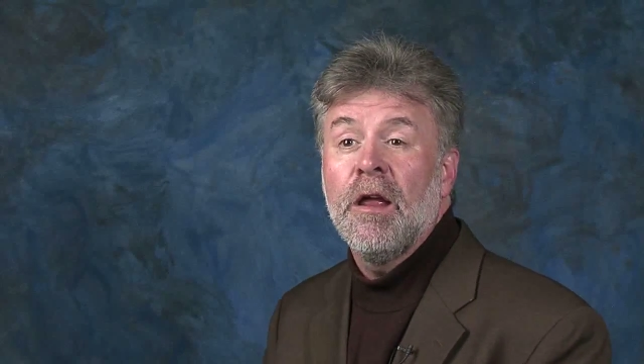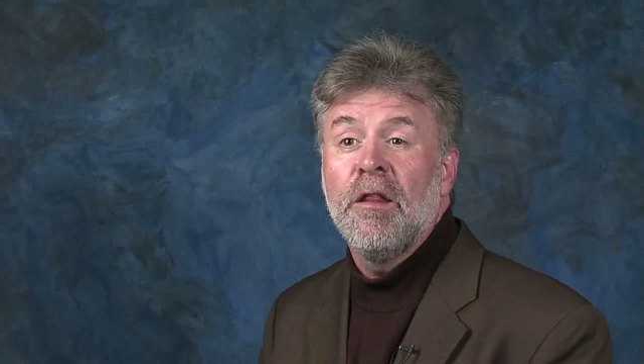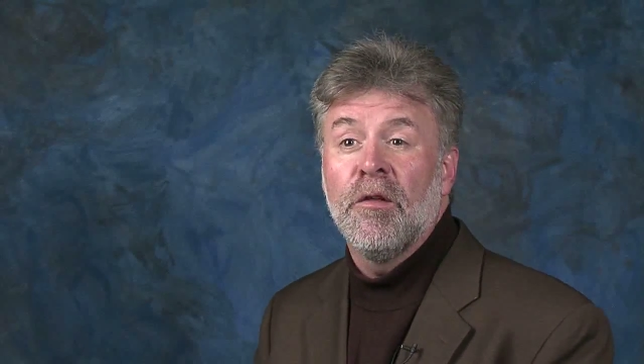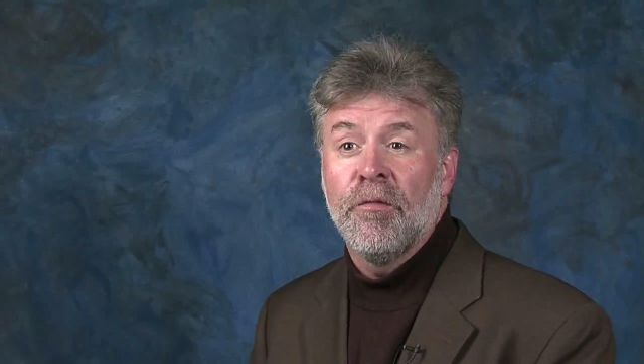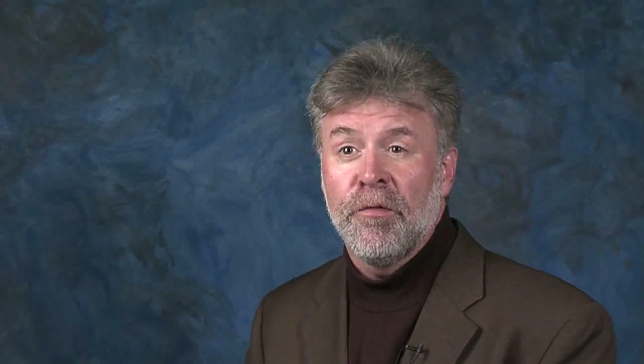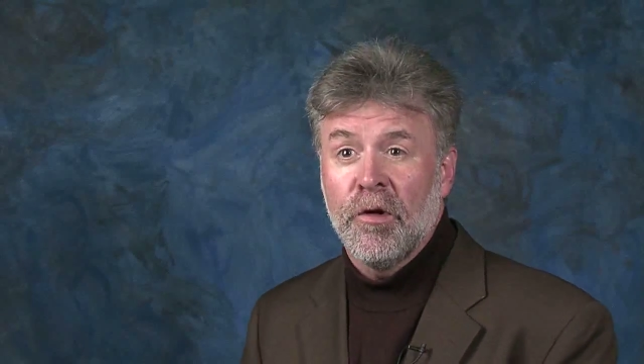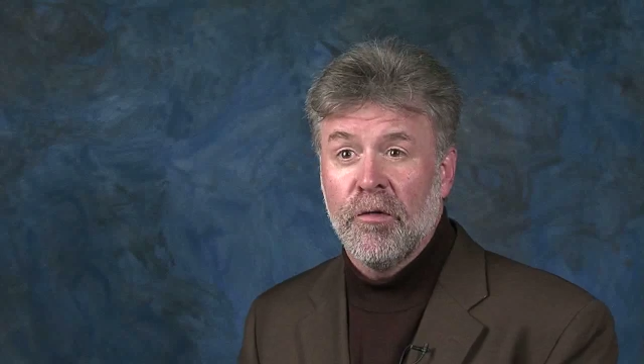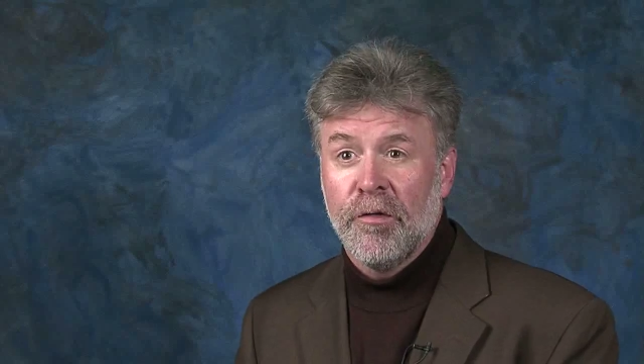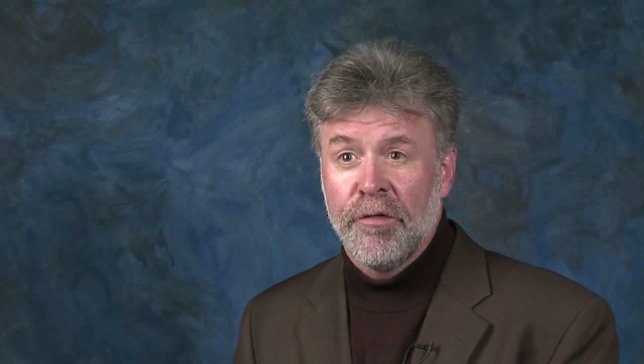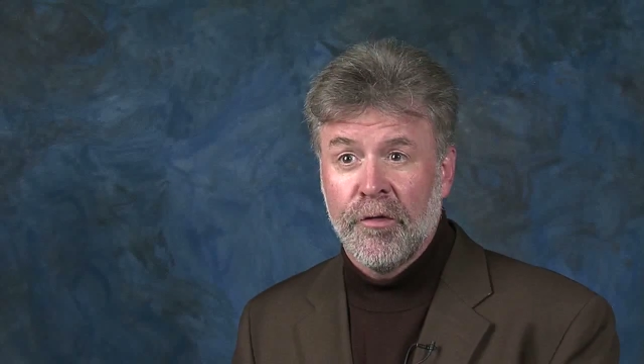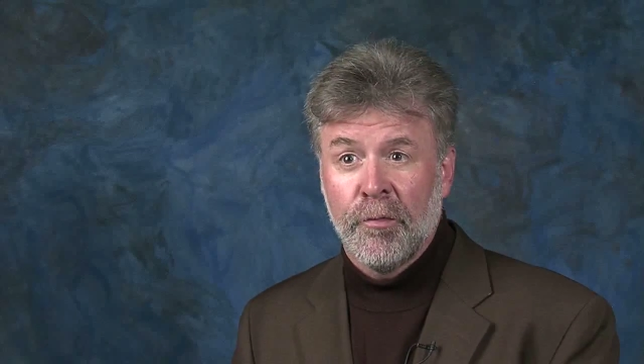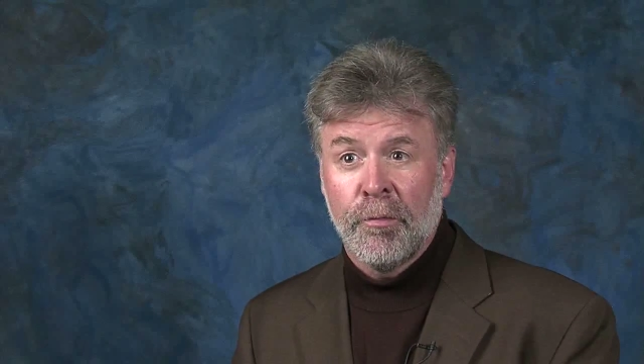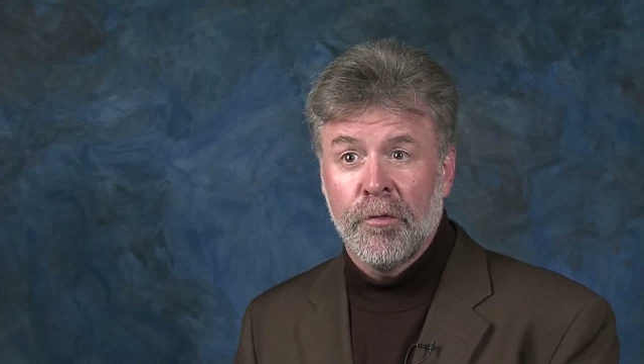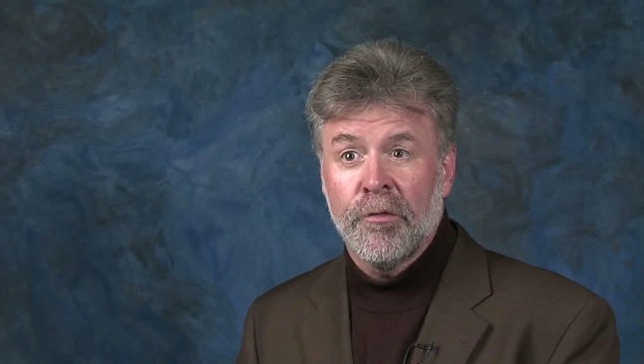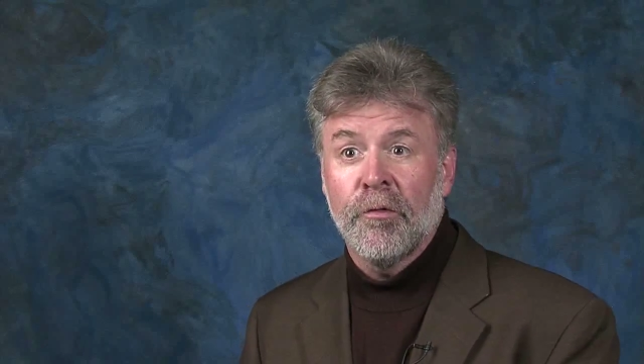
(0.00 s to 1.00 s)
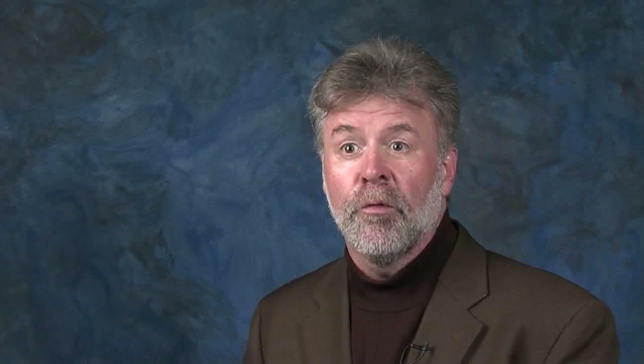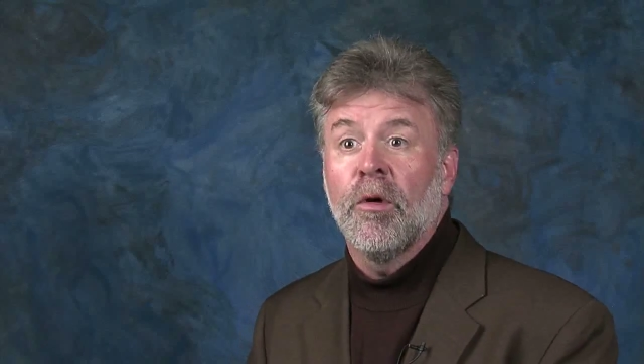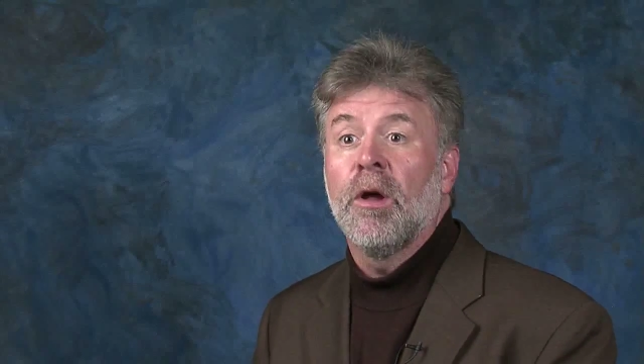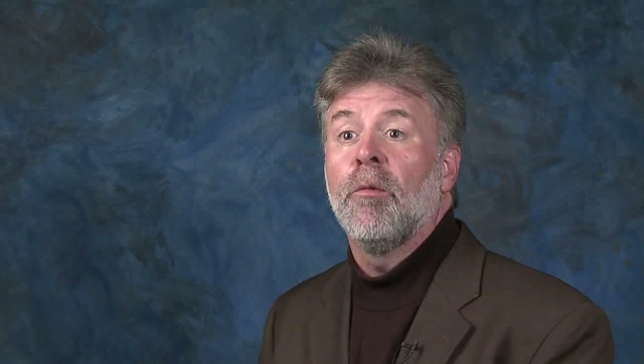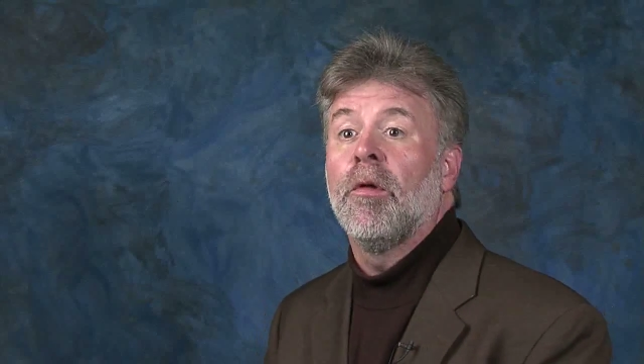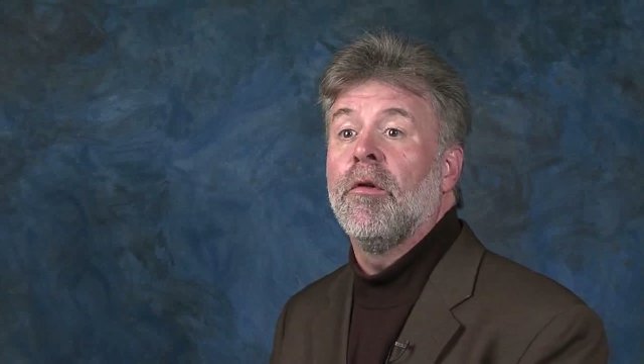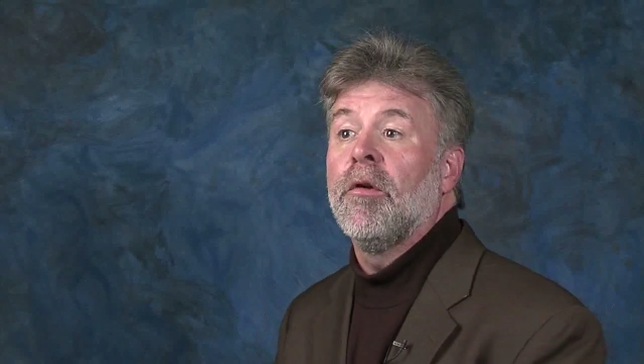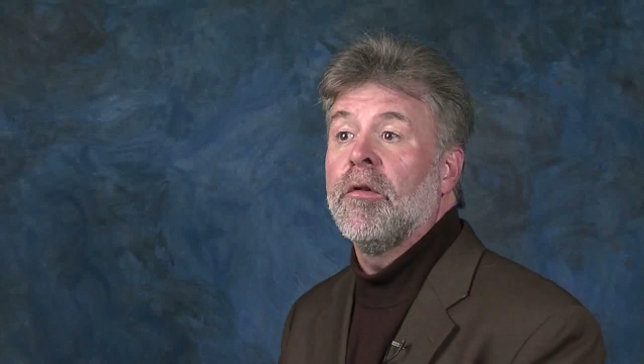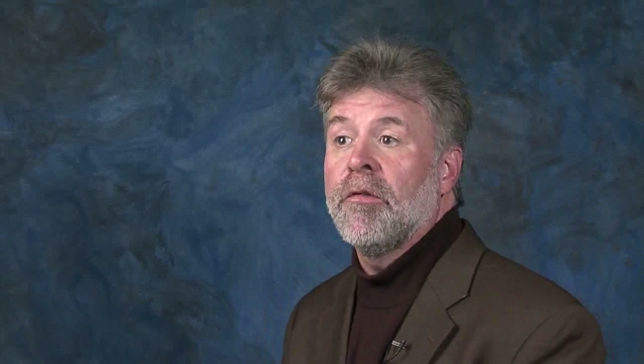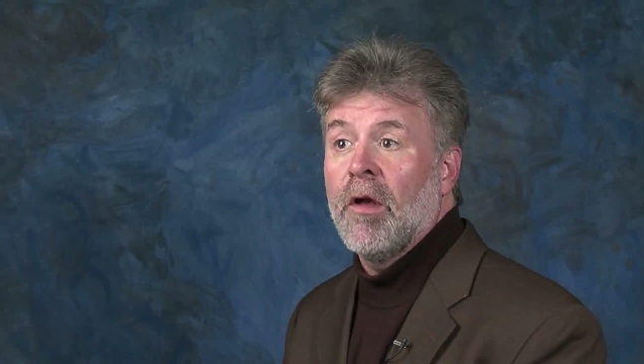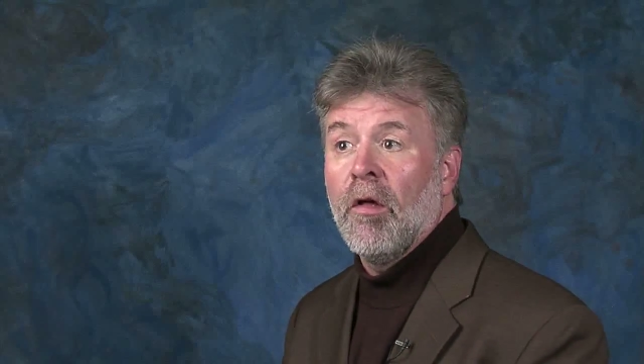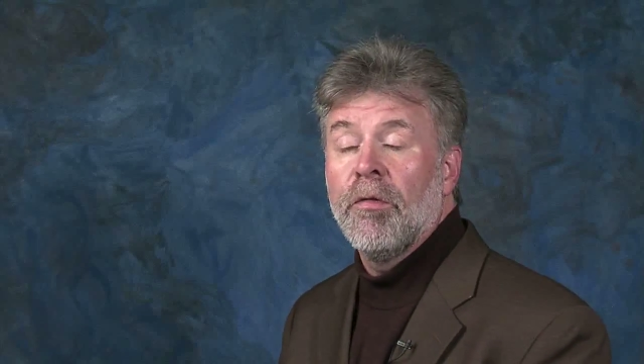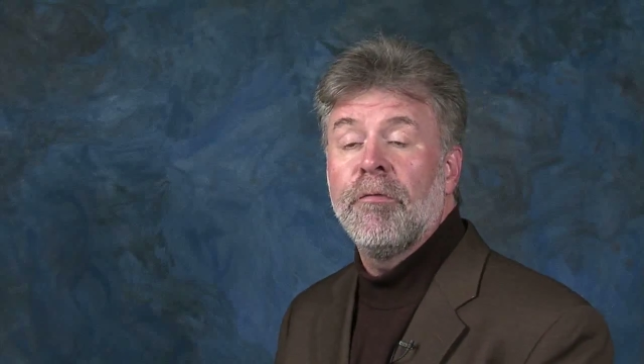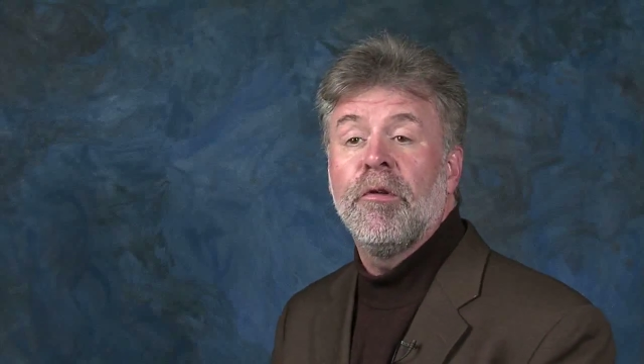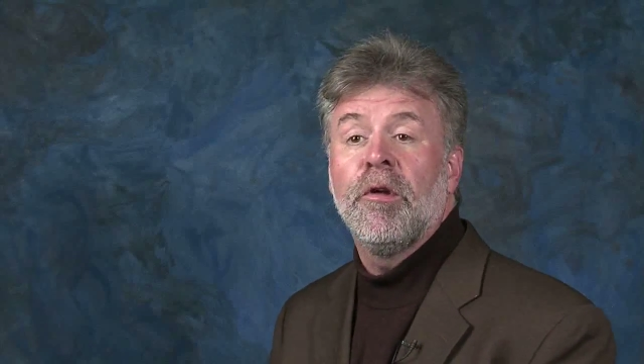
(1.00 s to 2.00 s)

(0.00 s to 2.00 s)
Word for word: in the field that they're pursuing, whether it's health